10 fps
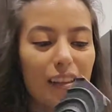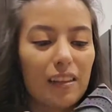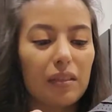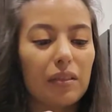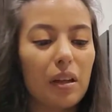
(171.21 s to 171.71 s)

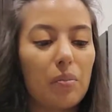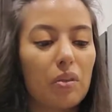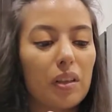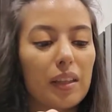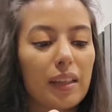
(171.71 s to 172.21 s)
So I'm
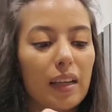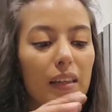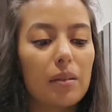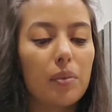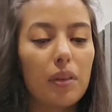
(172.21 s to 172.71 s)
really
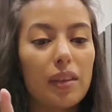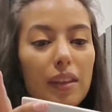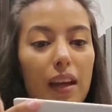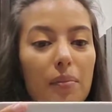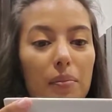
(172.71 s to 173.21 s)
excited to put this
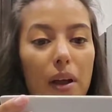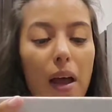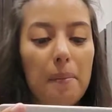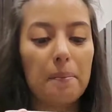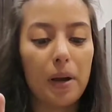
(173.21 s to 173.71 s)
up
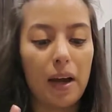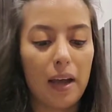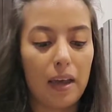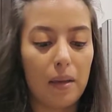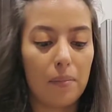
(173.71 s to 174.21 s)

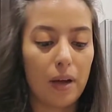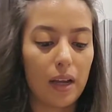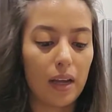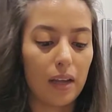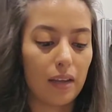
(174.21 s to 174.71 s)
by
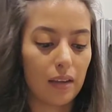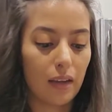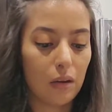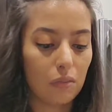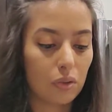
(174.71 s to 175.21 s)
my
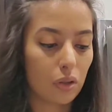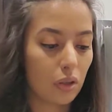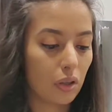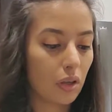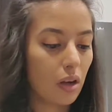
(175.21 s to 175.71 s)

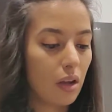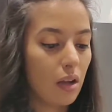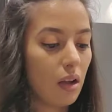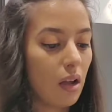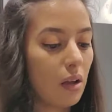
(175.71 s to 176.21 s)
counter,
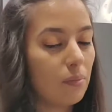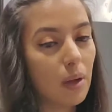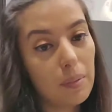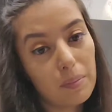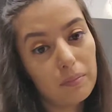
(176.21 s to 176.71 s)
uh,
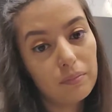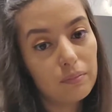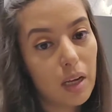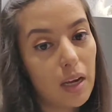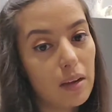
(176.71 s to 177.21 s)
by
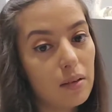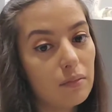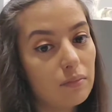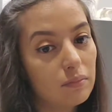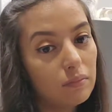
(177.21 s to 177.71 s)
my
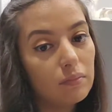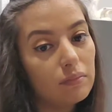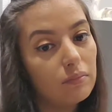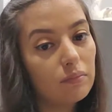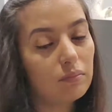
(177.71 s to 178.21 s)

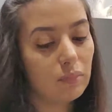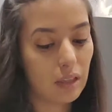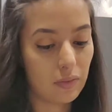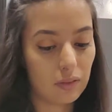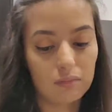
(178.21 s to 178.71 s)

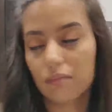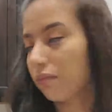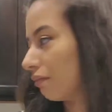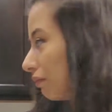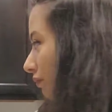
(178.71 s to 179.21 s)
whatever
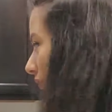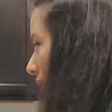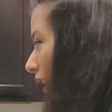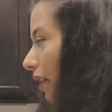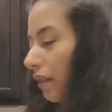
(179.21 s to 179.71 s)

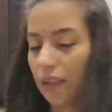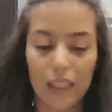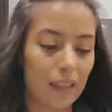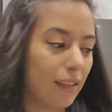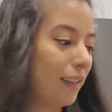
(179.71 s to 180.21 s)
uh,
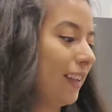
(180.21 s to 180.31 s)
sink.